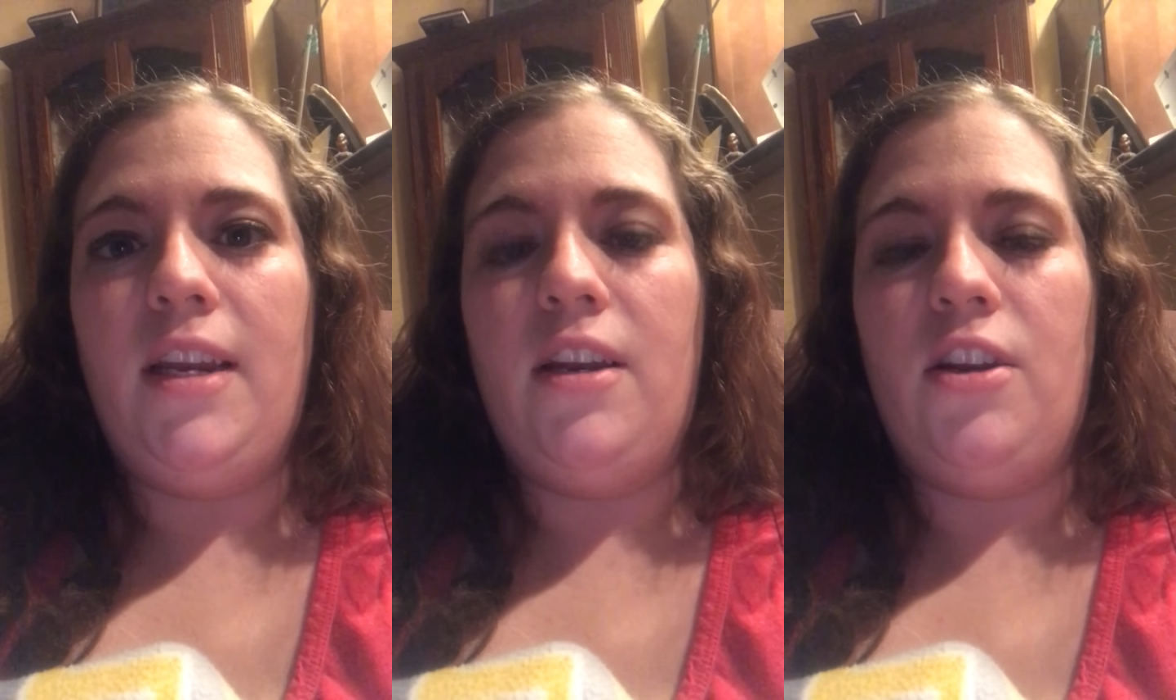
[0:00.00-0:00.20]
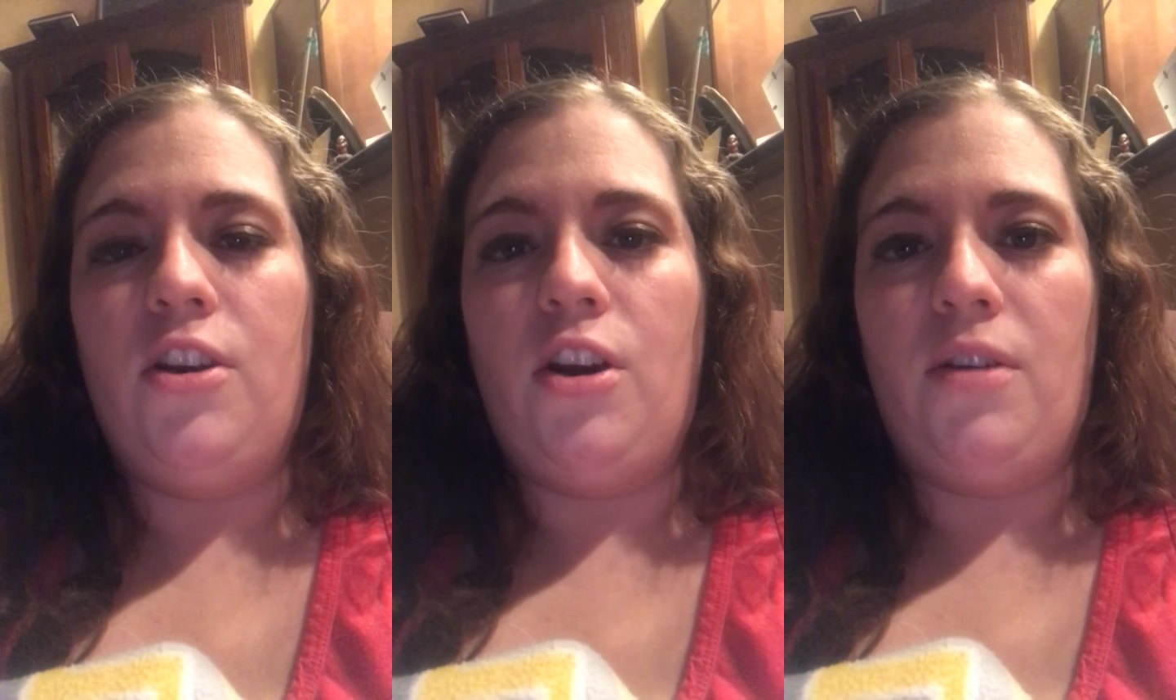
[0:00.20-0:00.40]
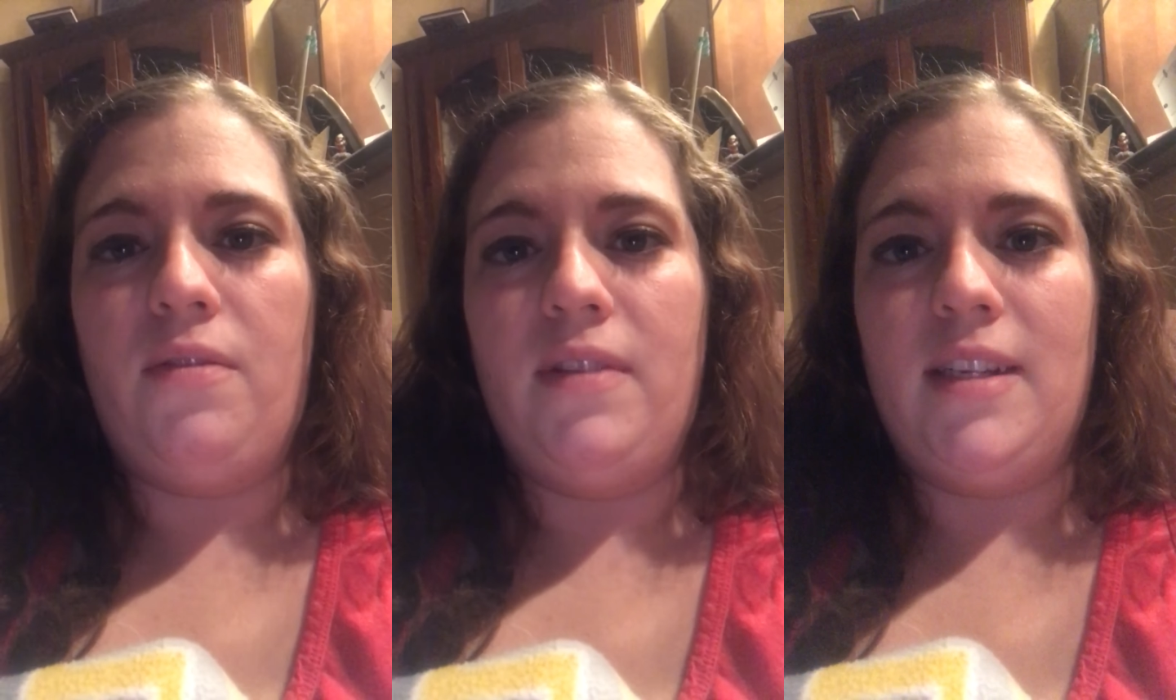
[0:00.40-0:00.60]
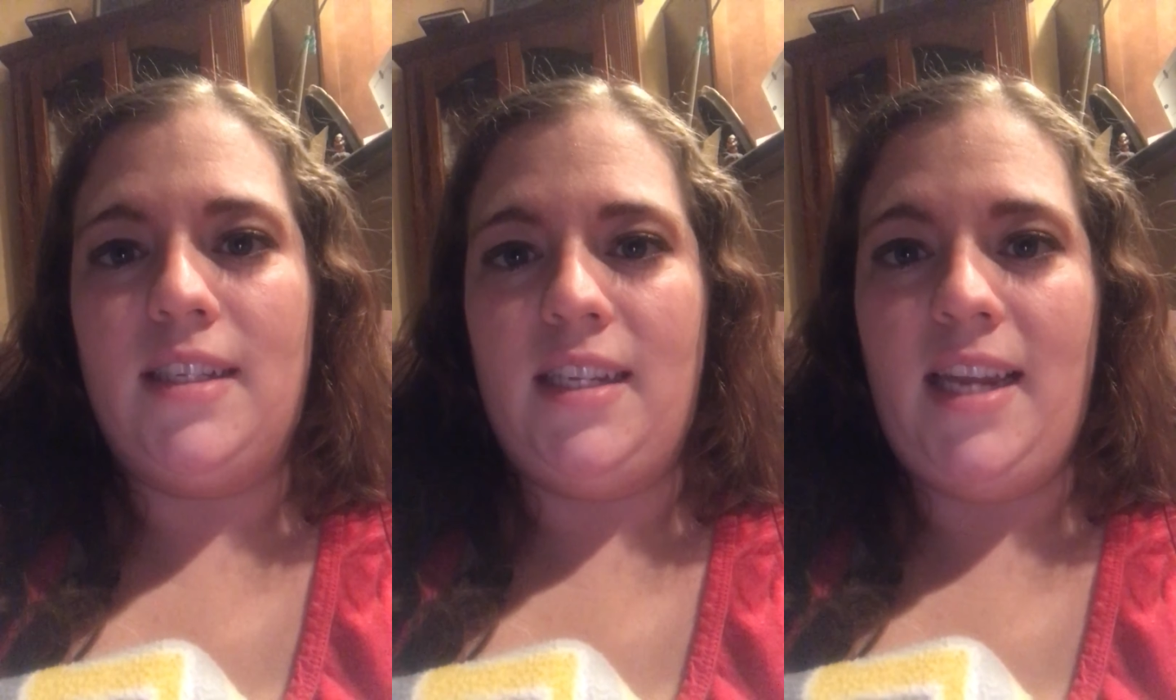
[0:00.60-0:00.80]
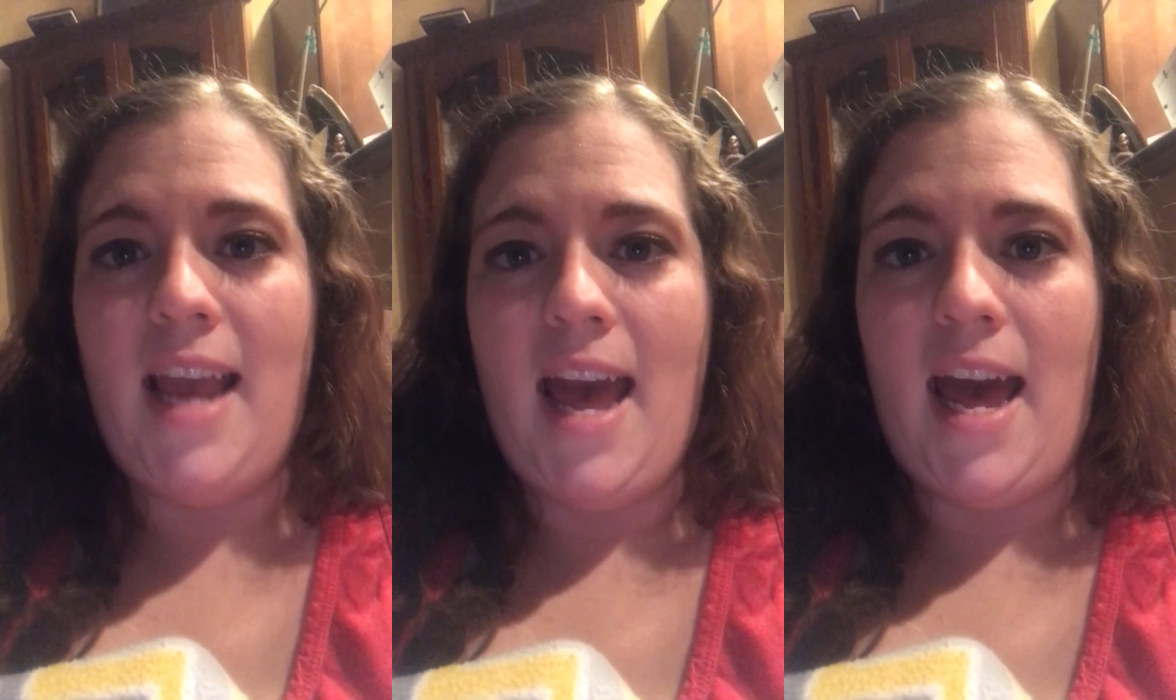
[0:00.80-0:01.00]

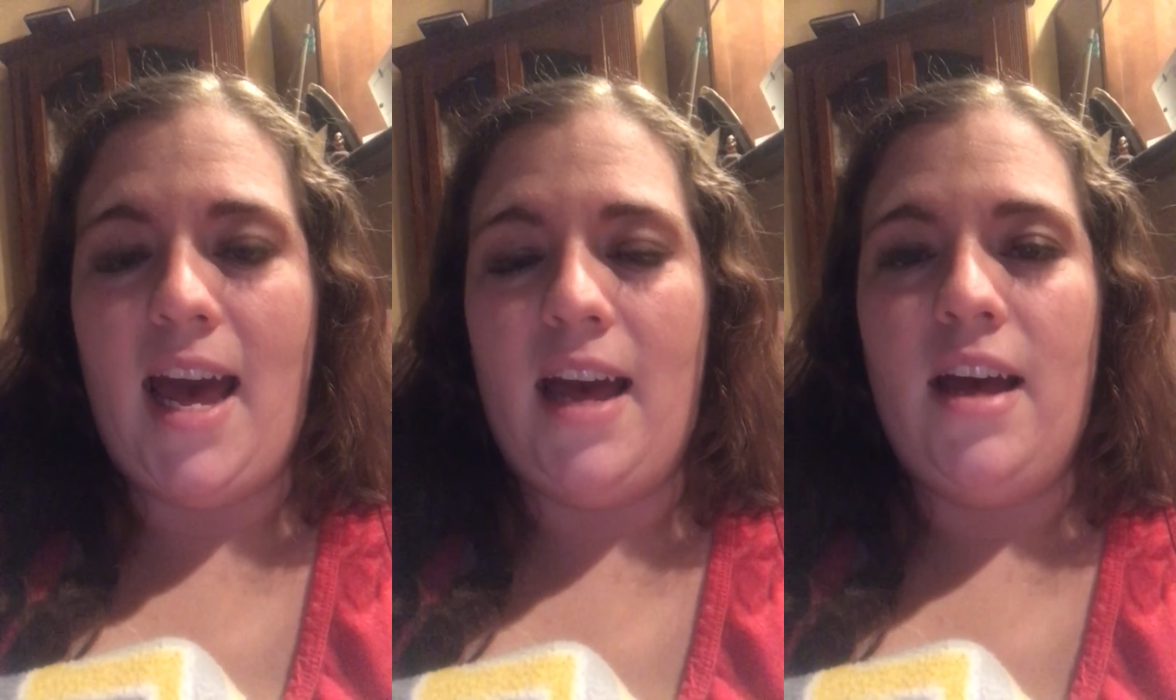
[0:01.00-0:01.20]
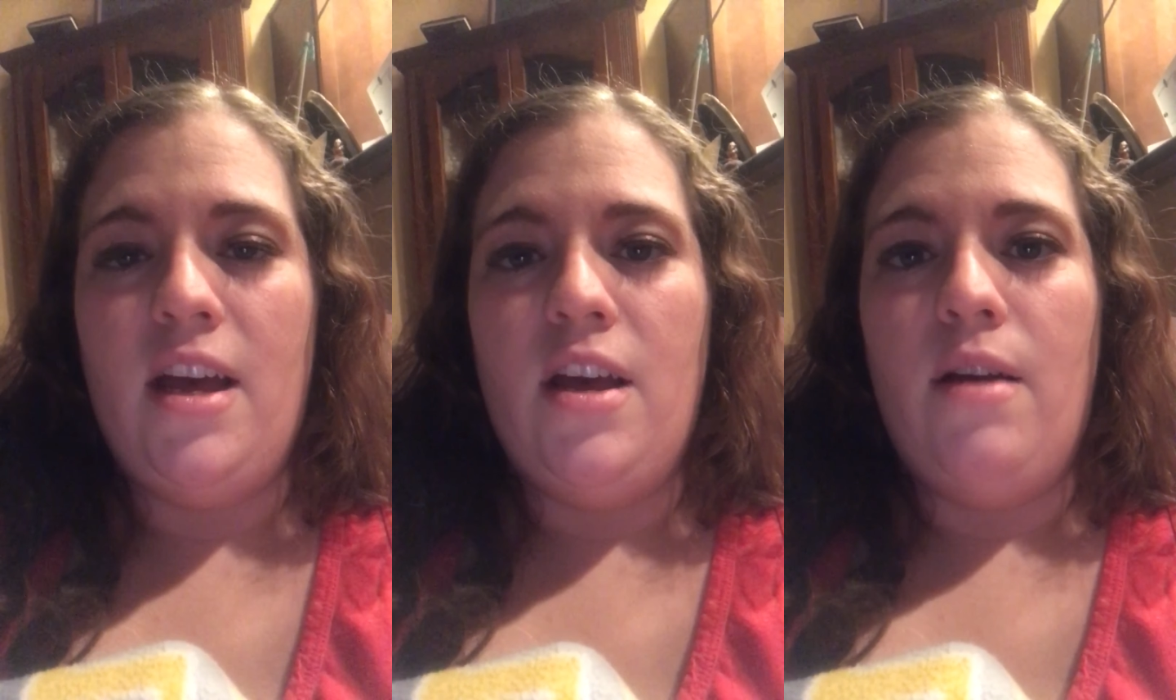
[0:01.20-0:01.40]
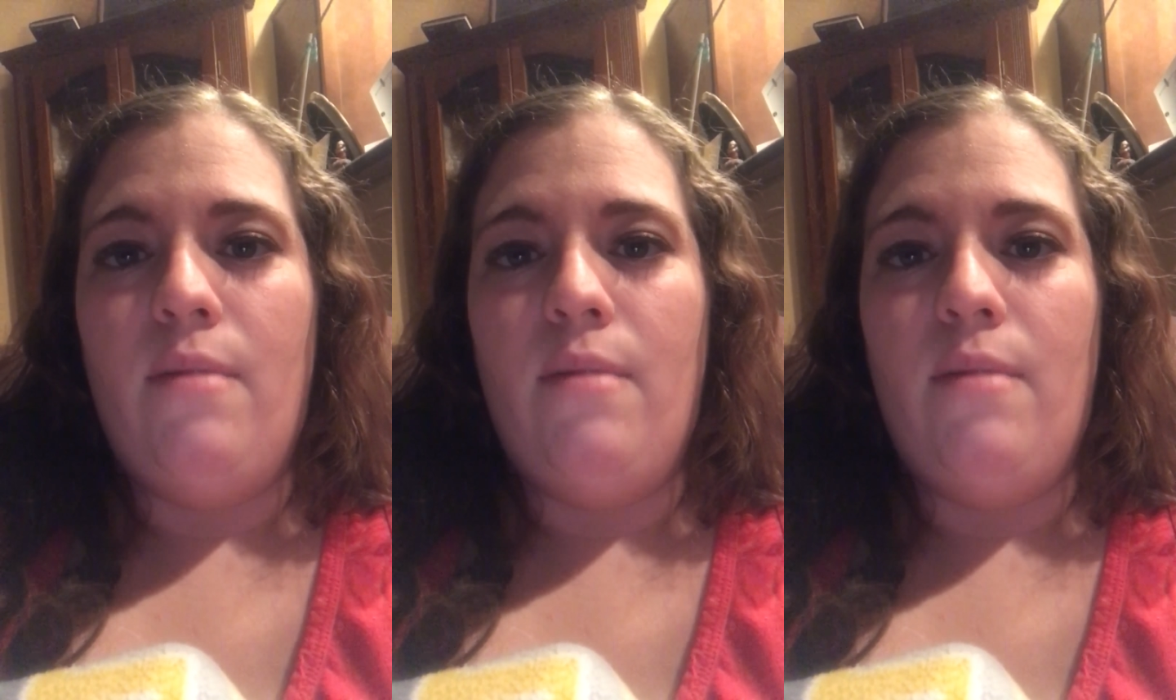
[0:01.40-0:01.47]
nervous yet,